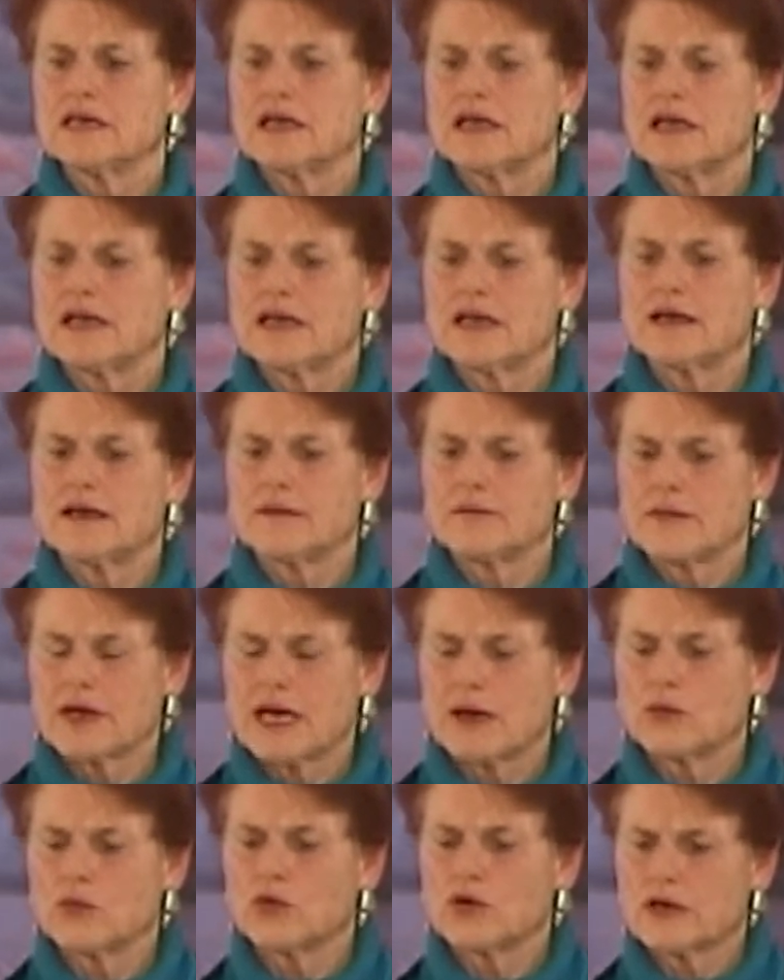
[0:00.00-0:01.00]
Um,
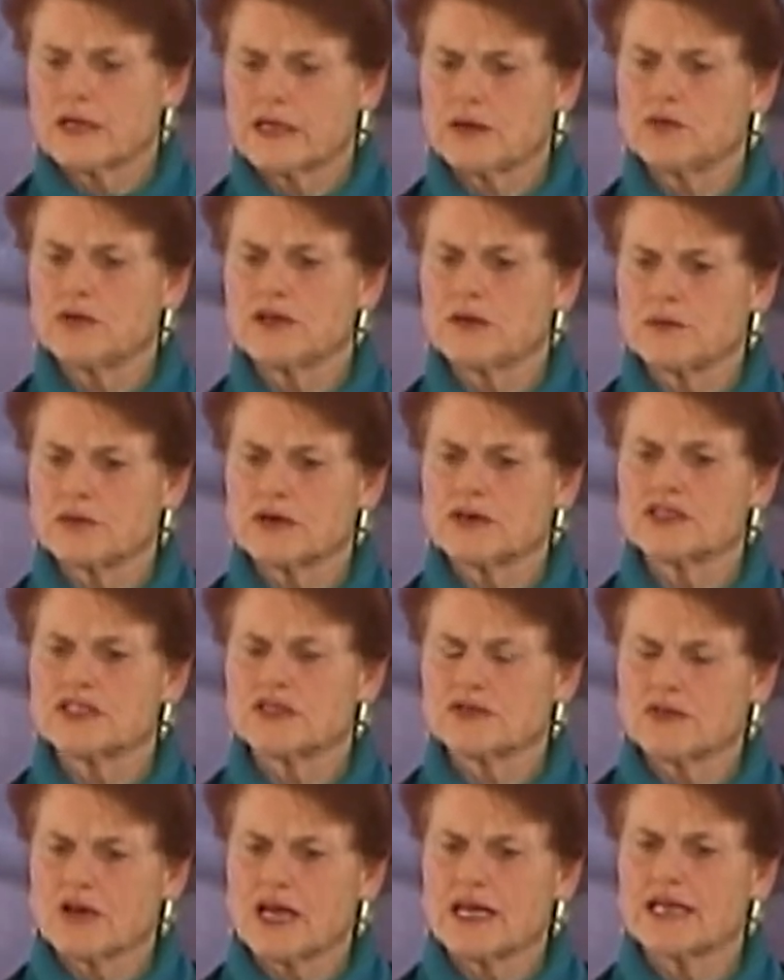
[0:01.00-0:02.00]
I'm working with a
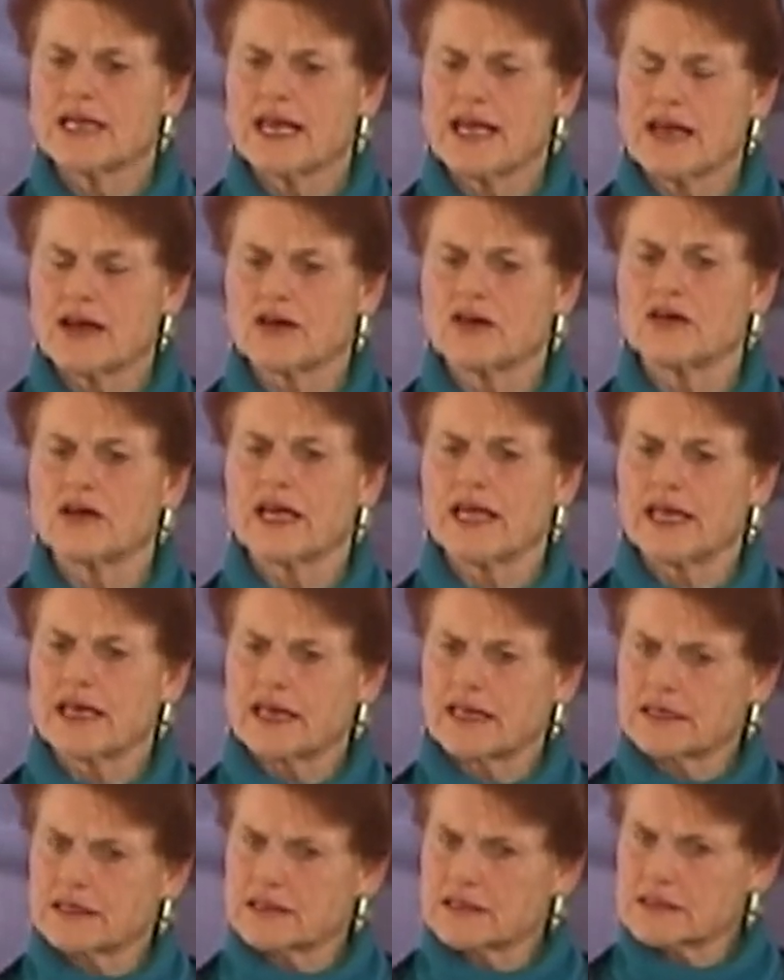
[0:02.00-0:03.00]
person right now,
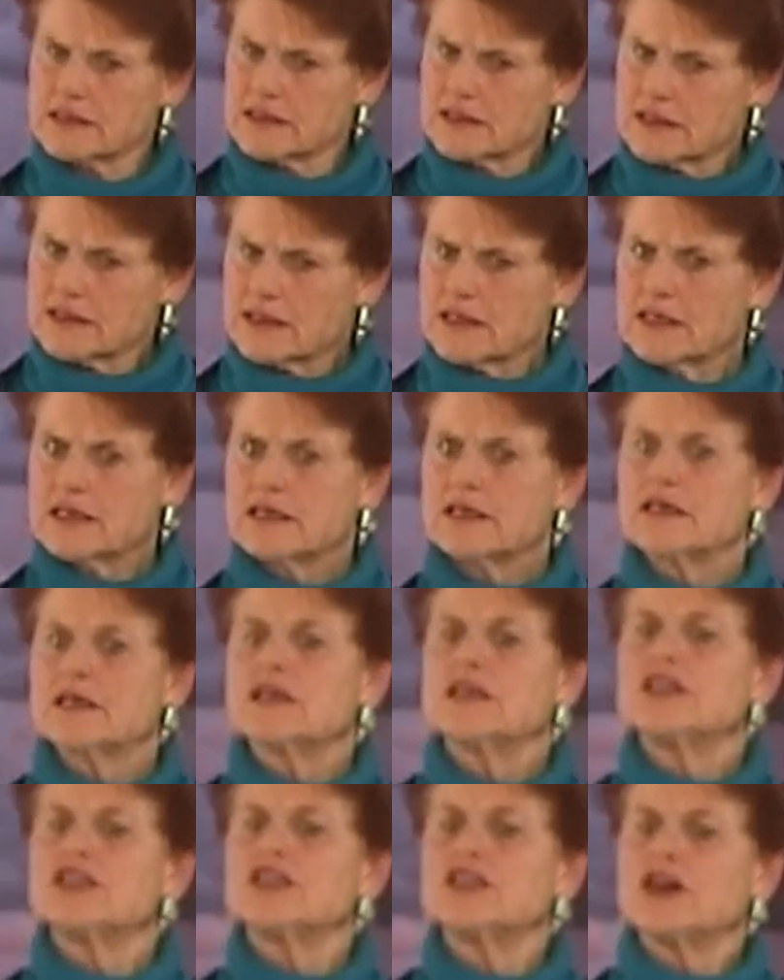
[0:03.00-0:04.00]
and
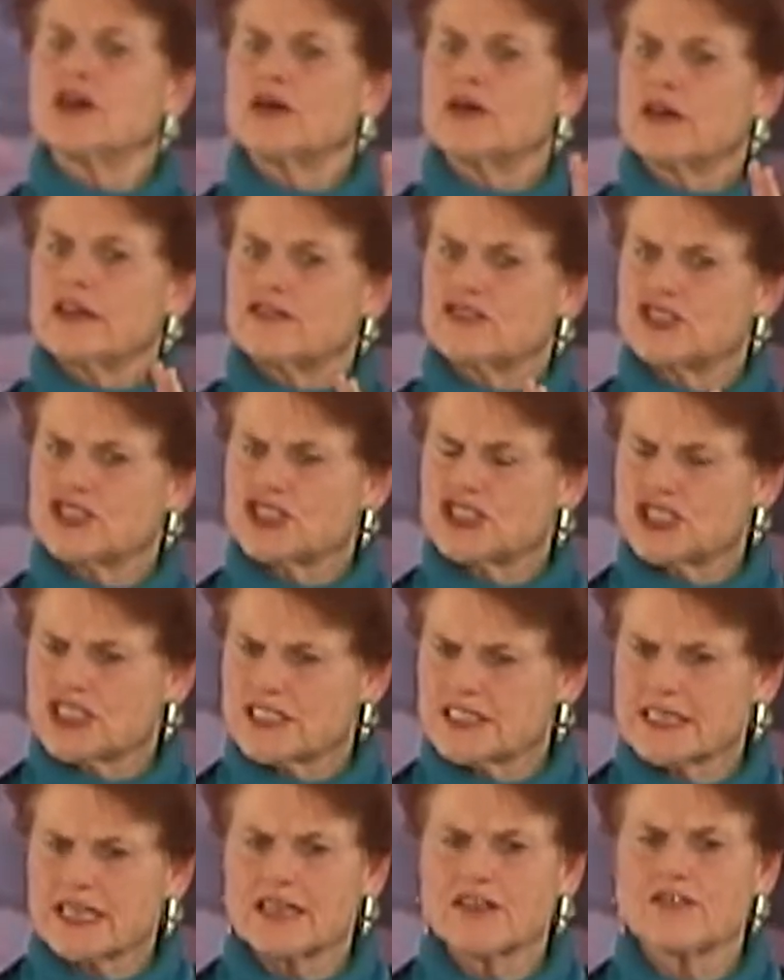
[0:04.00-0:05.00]
you know, if she
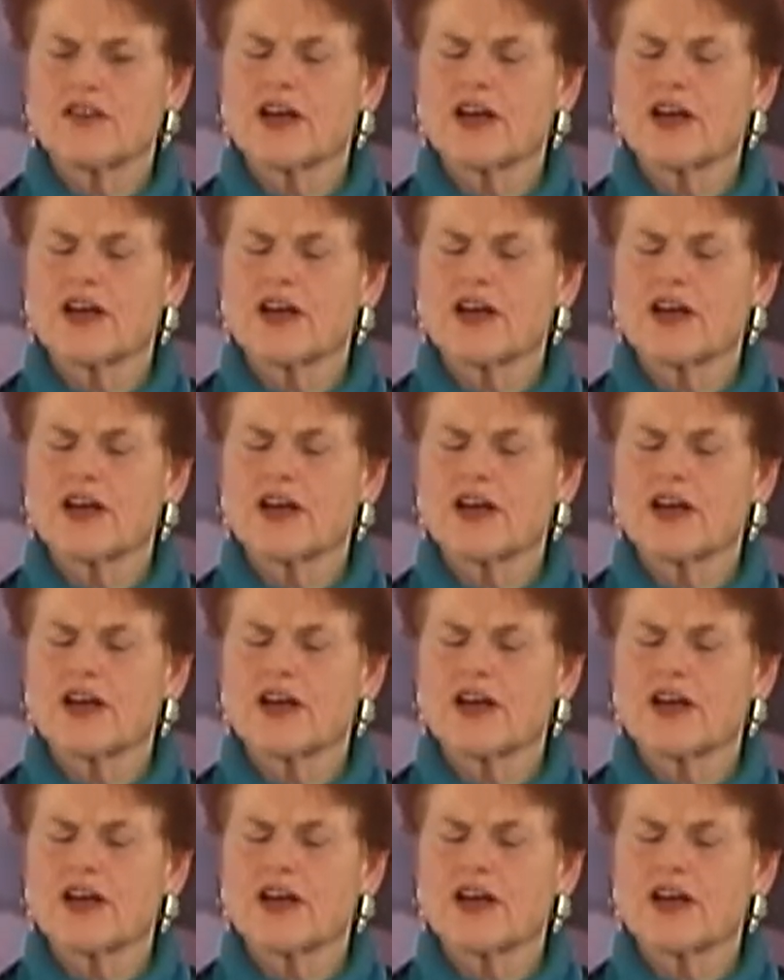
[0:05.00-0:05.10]
said, if